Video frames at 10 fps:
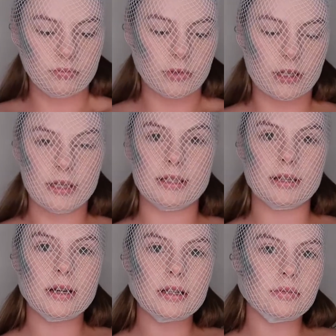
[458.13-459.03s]
Okay, so
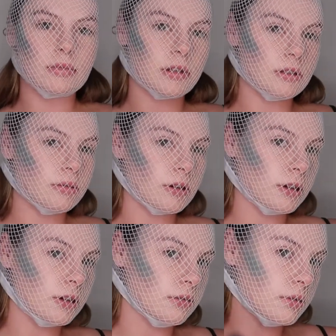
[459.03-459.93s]
next I'm going to be
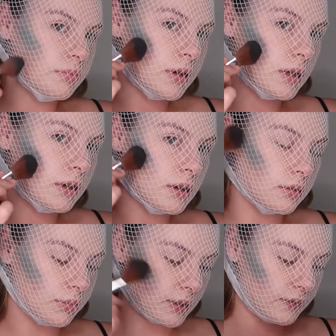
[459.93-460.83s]
going in with pink
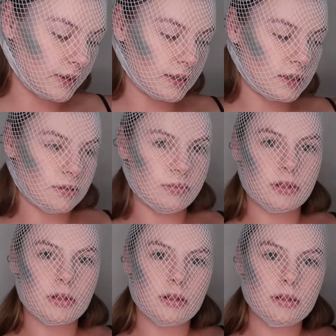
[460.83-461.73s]
above that. So I'm
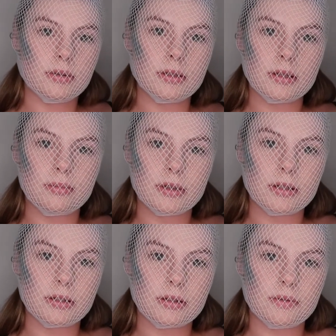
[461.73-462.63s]
just going to be using a
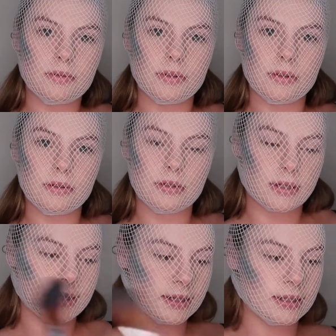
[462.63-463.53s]
mixture of those
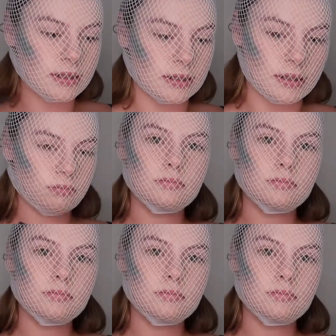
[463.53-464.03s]
colors.